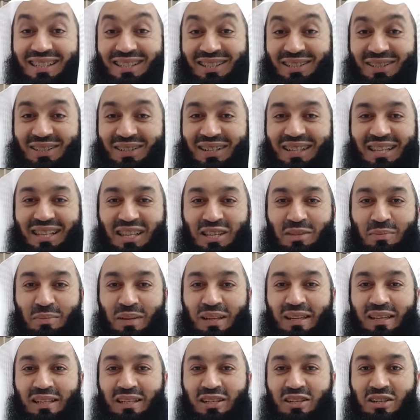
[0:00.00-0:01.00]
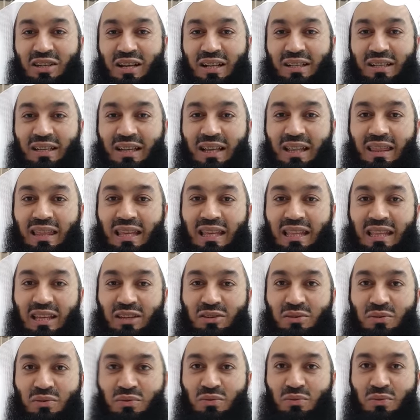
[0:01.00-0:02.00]
sorry, that's my little child, and I think
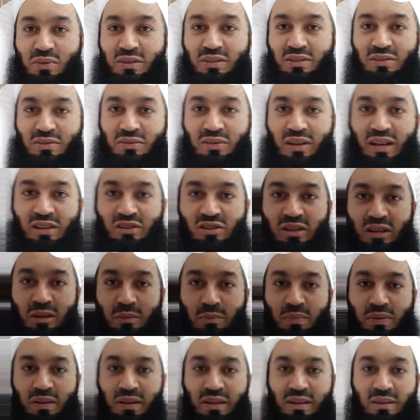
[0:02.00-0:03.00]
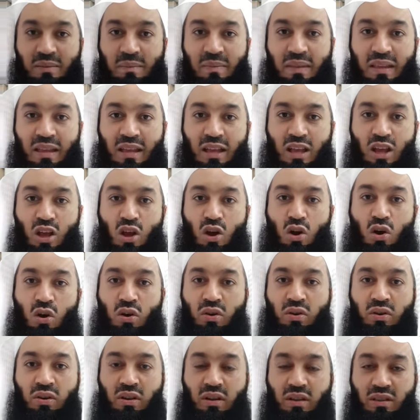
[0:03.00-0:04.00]
they don't want to actually appear
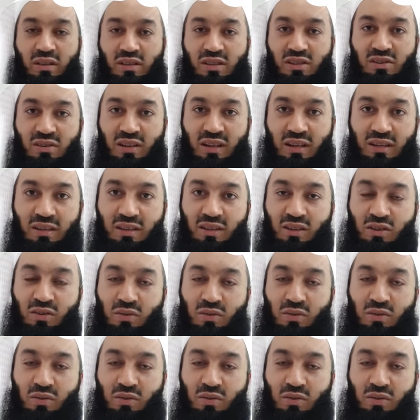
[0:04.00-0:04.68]
on the screen.